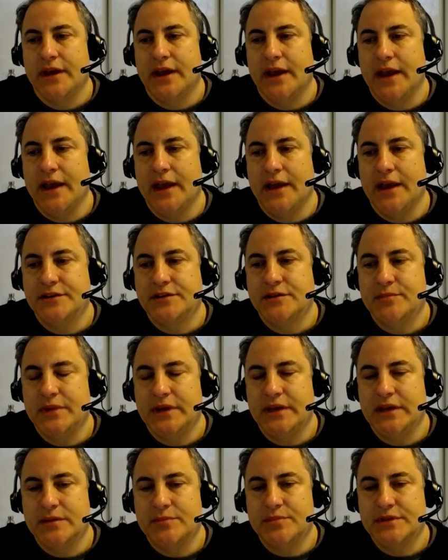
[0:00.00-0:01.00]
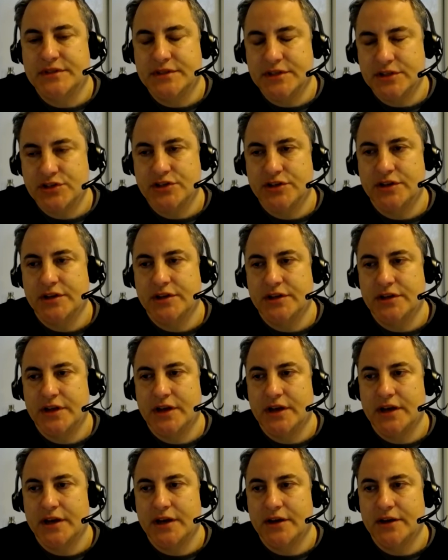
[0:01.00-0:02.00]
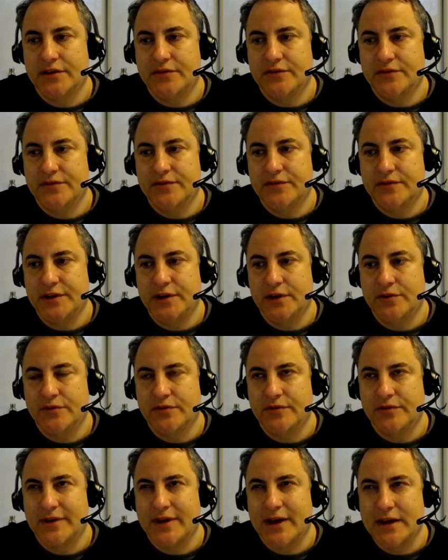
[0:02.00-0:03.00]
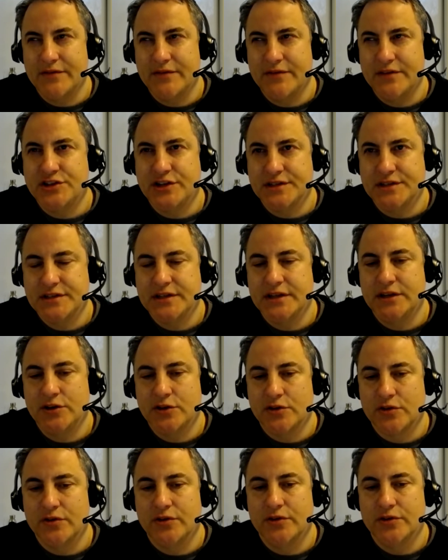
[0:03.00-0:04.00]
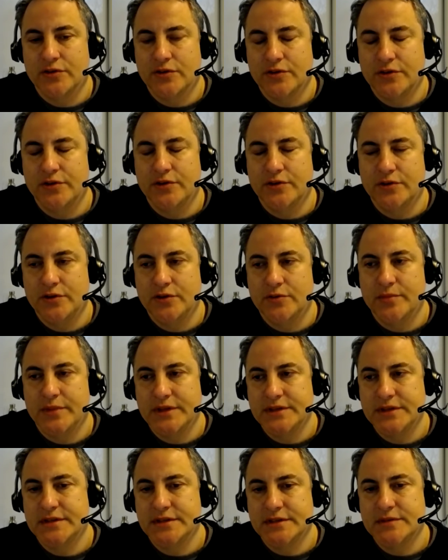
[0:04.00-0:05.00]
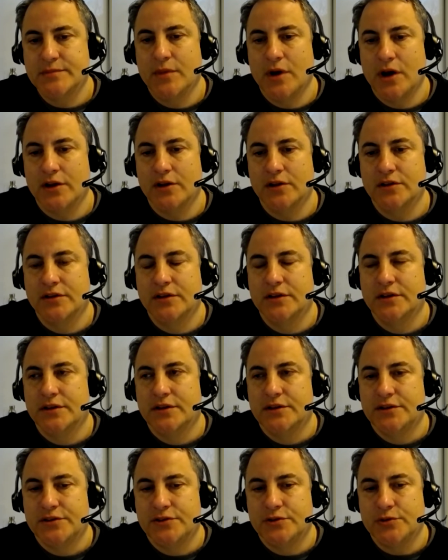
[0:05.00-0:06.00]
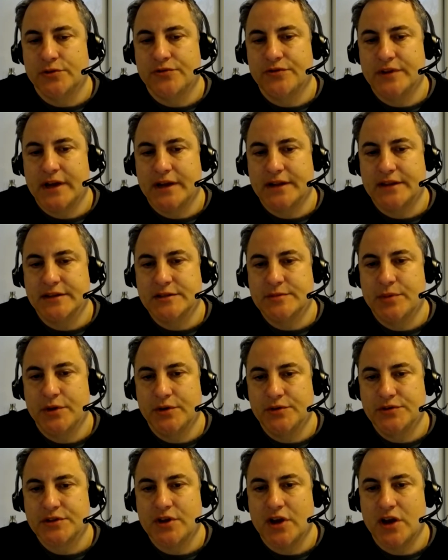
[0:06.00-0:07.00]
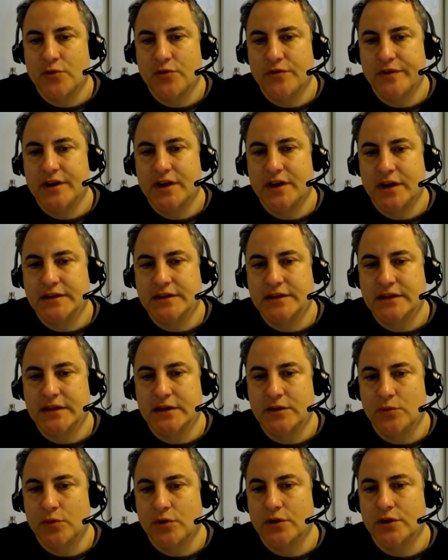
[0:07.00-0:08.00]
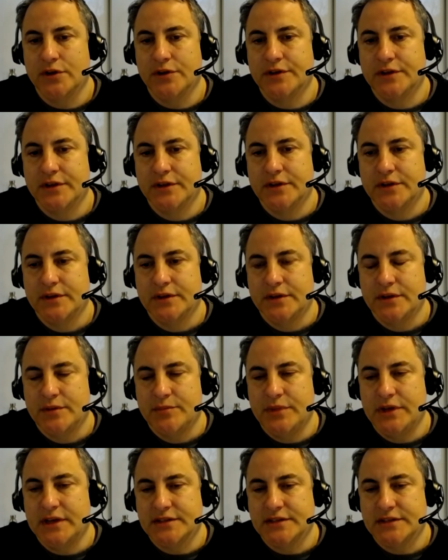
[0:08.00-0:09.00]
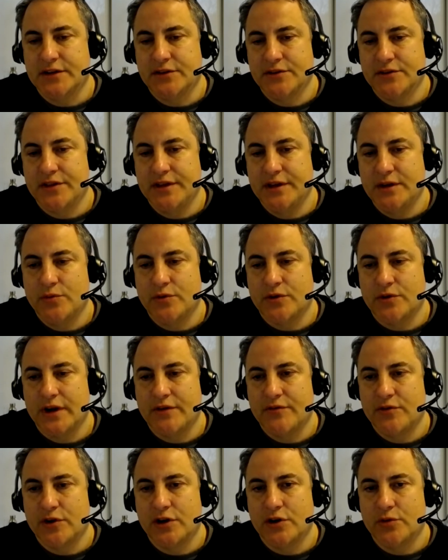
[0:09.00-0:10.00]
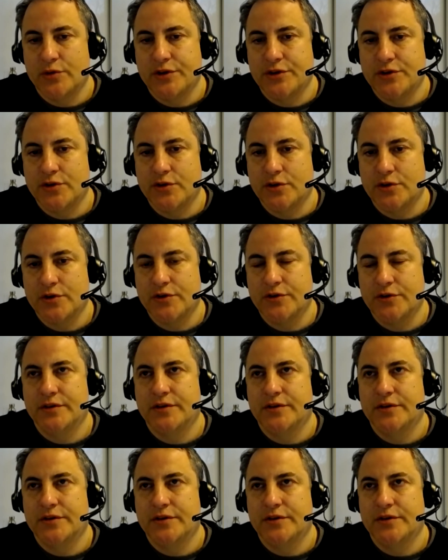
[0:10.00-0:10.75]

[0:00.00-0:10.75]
and to be in a position of, kind of adjusting your business model to reflect this post-COVID-19 world. Because I don't think we're ever going to return